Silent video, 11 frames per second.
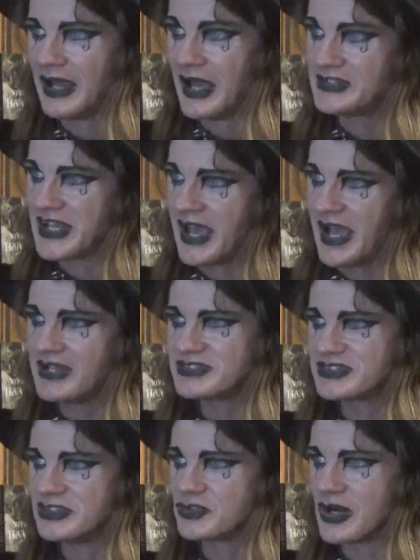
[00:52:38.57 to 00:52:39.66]
And to add
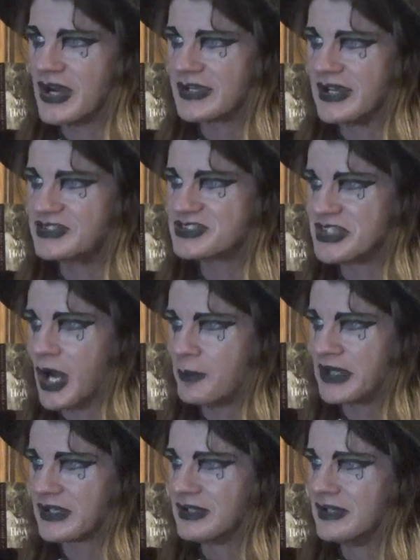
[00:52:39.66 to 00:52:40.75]
to the Try Guys
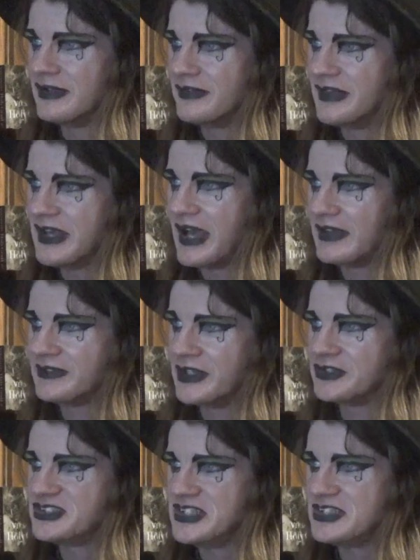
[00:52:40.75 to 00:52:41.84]
topic, they had their
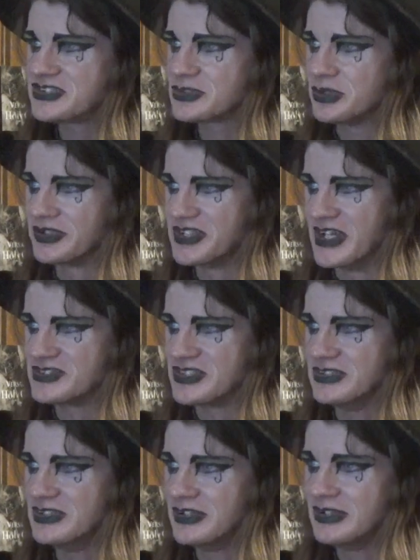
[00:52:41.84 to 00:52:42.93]
T-score tested.